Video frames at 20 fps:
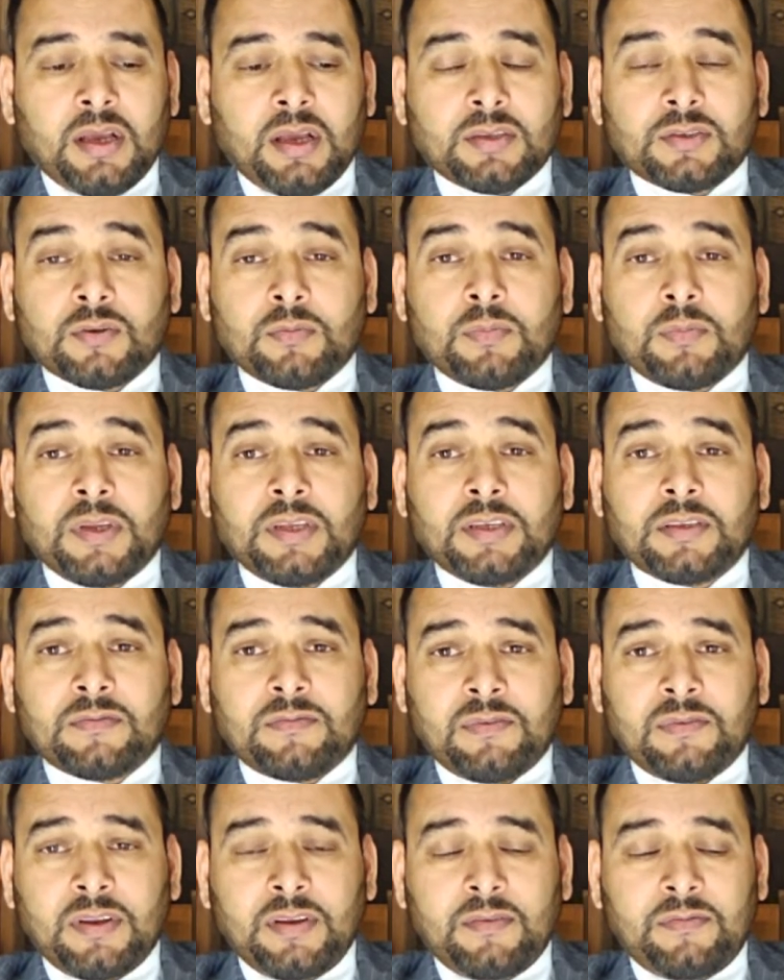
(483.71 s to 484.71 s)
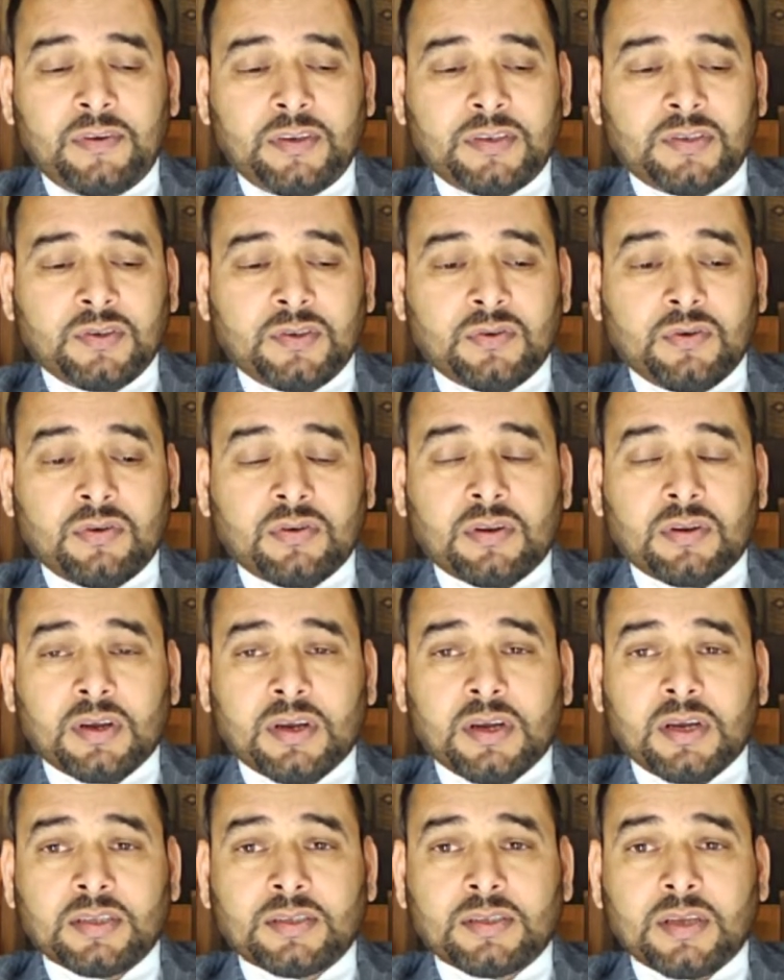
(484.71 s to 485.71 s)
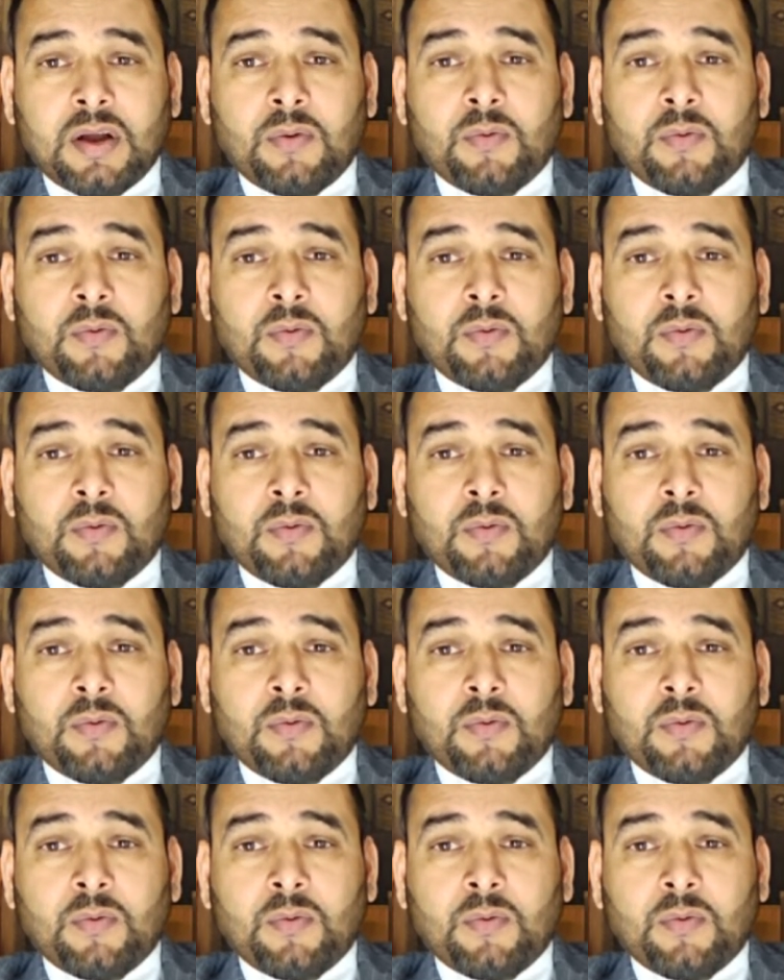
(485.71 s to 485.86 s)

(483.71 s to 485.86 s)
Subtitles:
So please feel free to contact us.